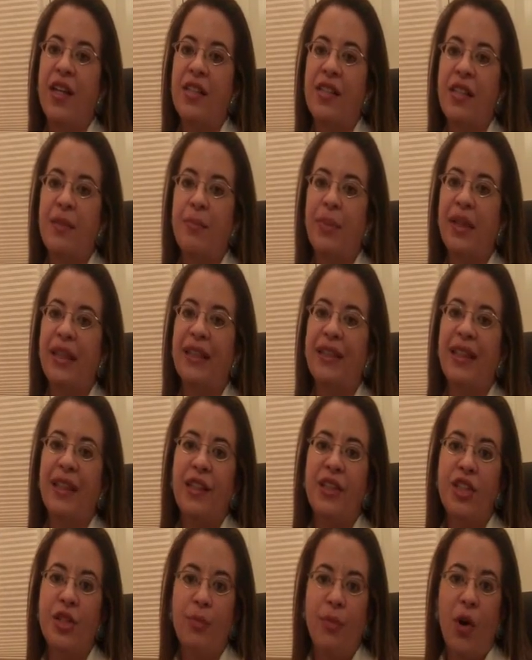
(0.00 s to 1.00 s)
Typically
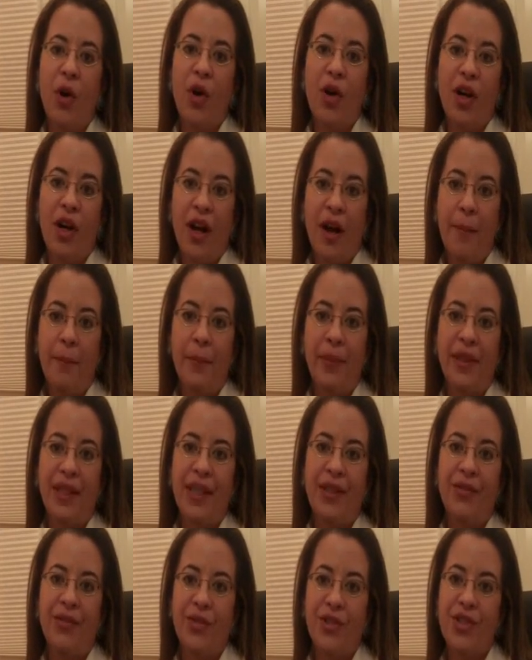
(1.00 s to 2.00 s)
in a small
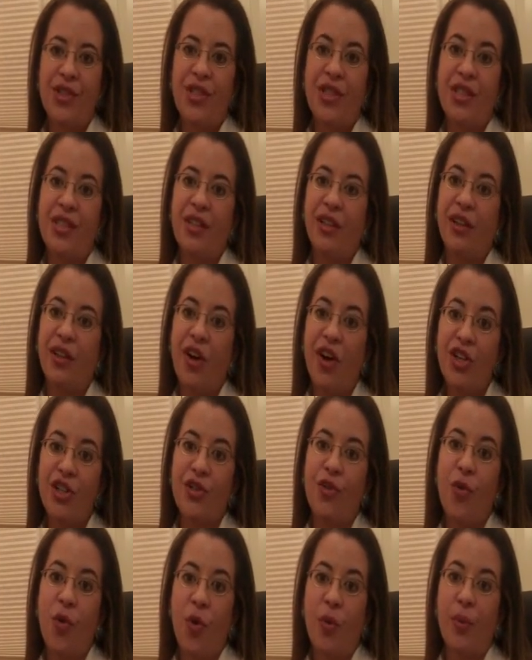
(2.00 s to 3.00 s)
company versus a
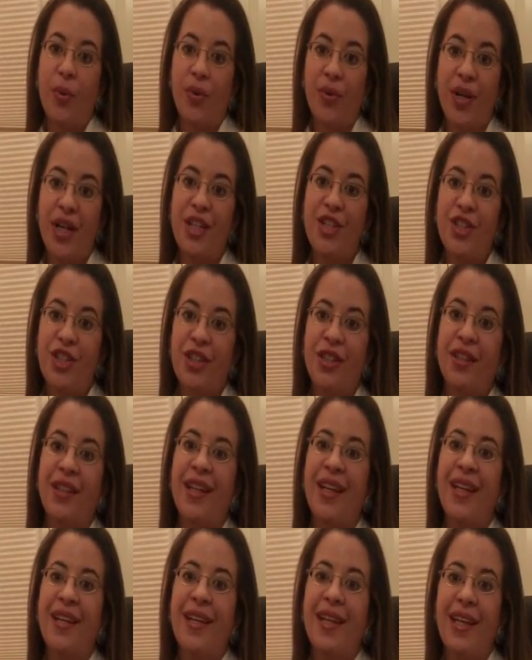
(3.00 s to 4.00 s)
large corporation,
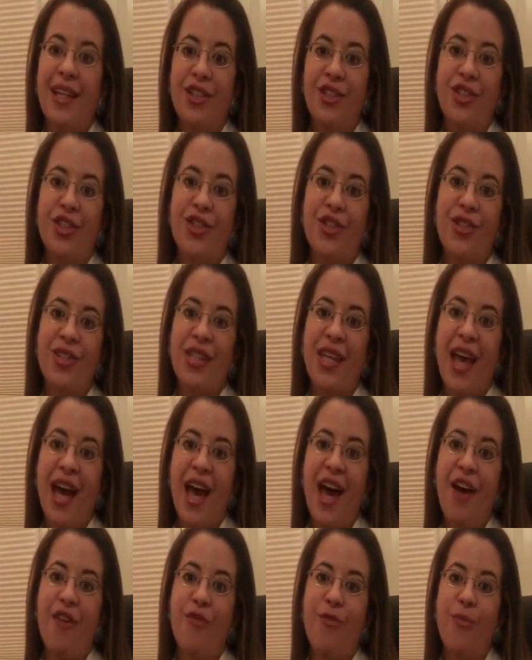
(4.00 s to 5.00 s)
interns
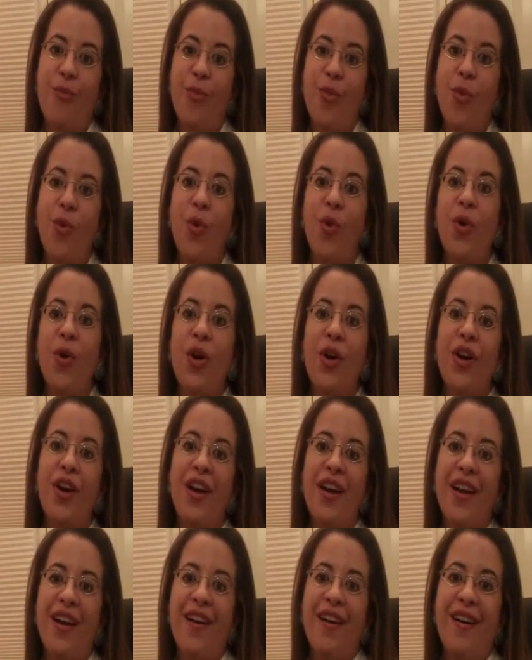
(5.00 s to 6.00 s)
have more
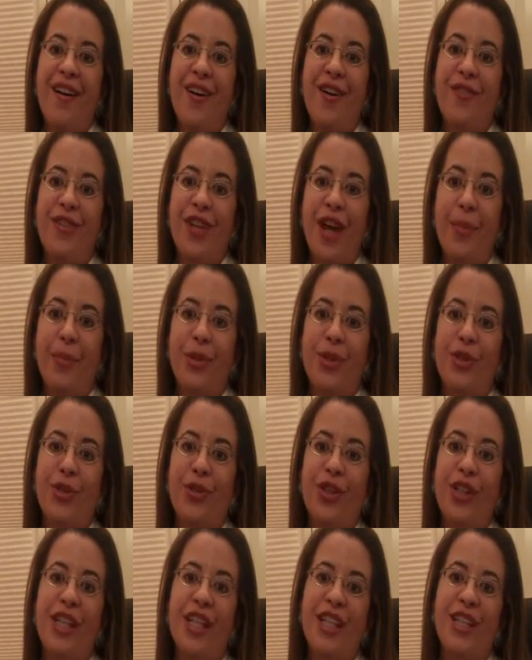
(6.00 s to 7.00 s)
of an
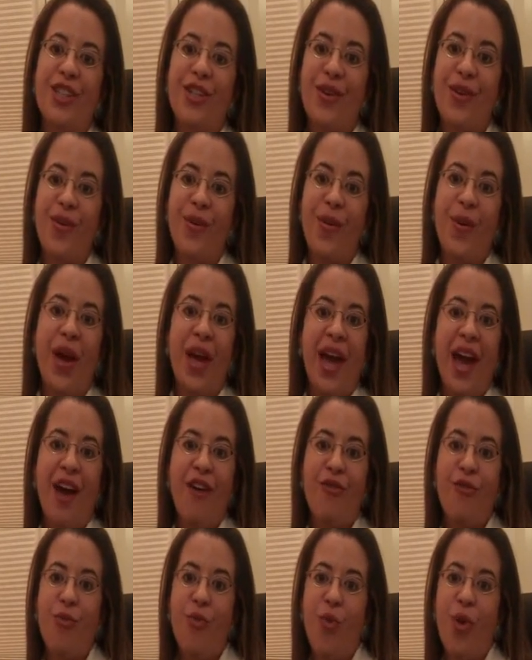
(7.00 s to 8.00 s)
opportunity to
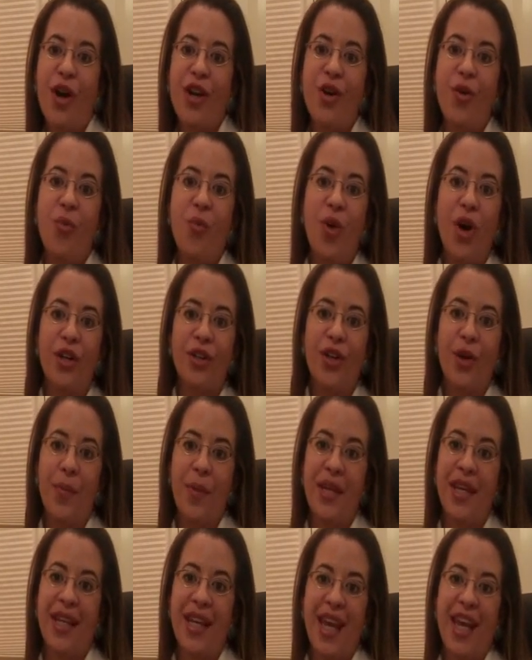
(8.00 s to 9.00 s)
have one-on-one
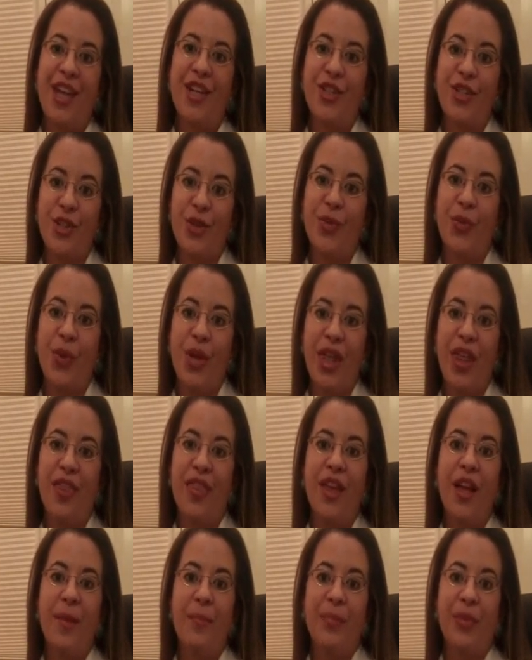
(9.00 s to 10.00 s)
communication
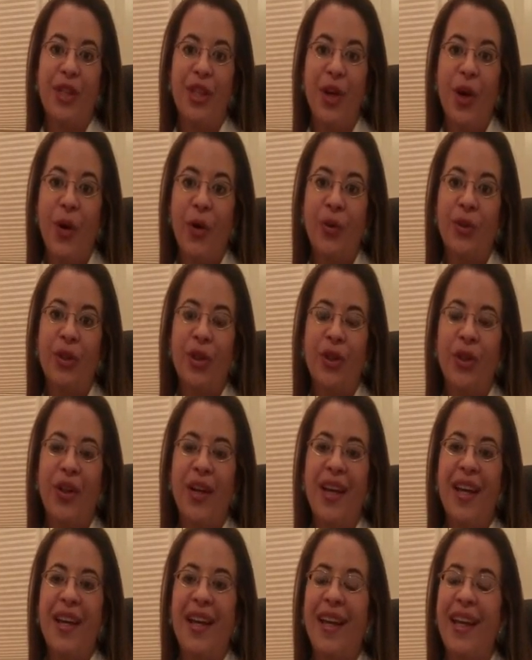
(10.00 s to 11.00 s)
with the owner,
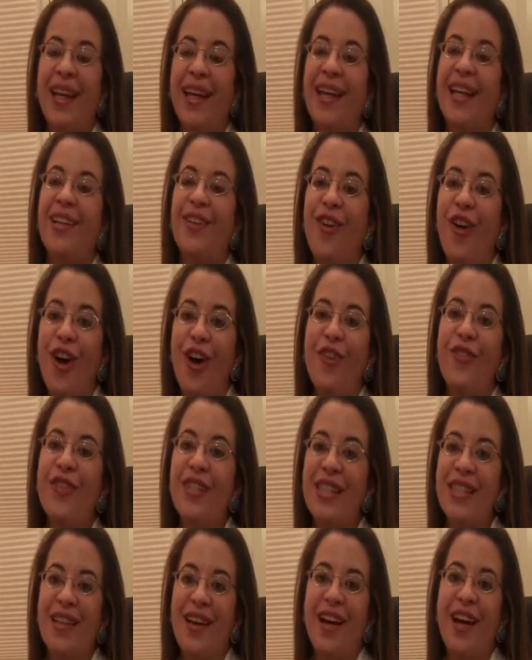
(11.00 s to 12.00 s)
and
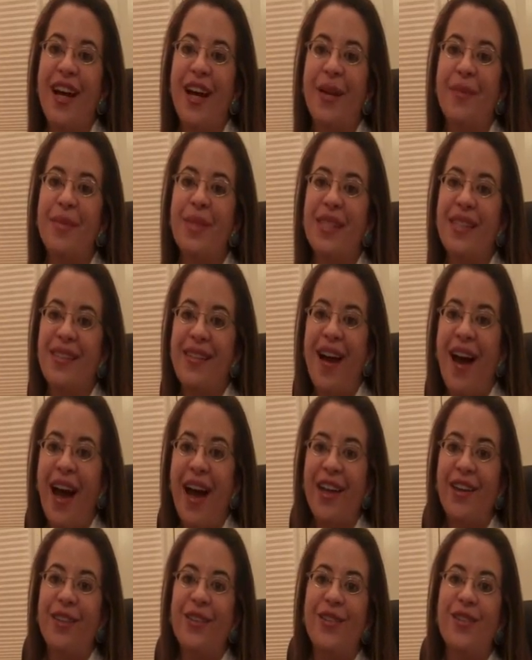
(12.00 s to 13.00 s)
oftentimes
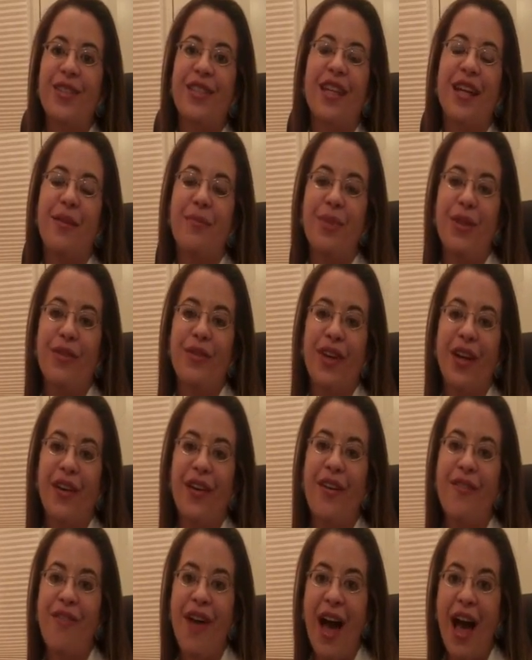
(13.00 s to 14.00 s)
titles can be
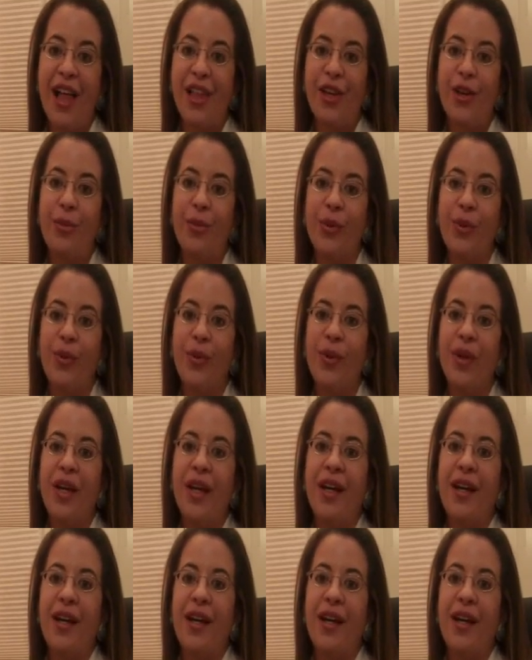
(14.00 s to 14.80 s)
very valuable.